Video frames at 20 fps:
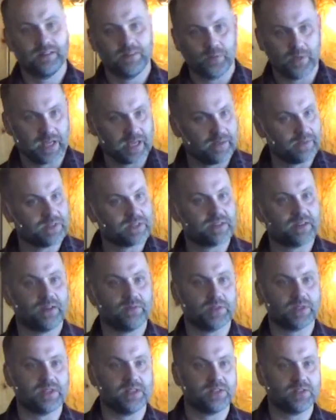we have this
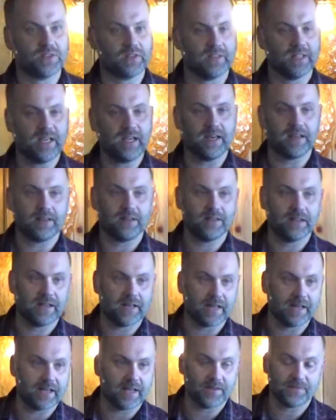conversation a lot,
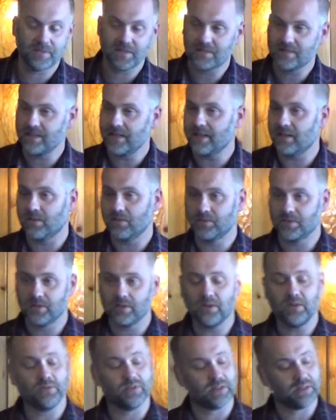and I have to say over
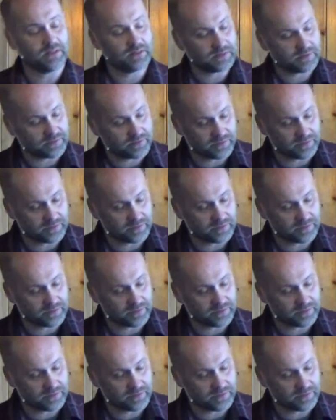and over,